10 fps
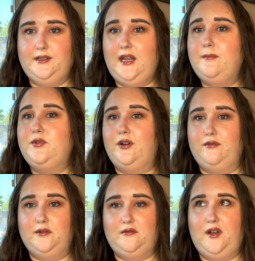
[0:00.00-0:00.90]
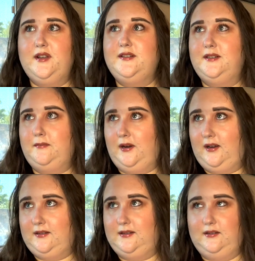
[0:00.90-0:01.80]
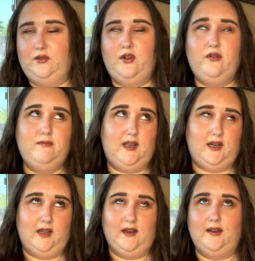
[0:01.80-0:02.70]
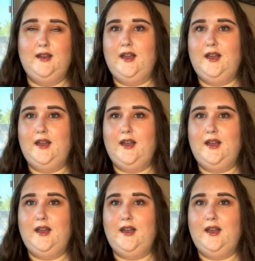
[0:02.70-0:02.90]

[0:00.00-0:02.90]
taped over, lost in boxes, no media,